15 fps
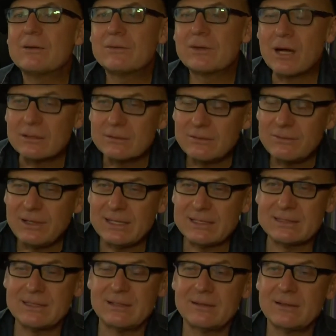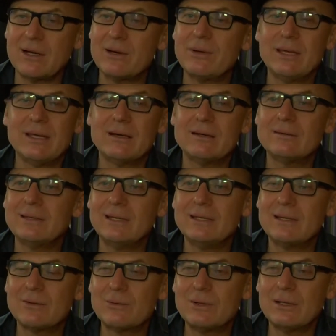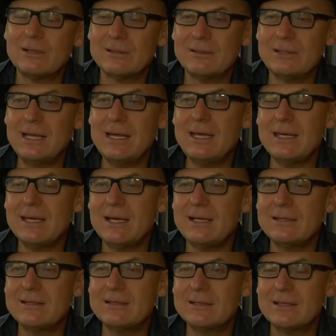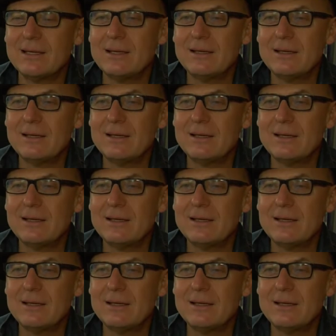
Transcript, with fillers: of conflicts that are going on in our world today, and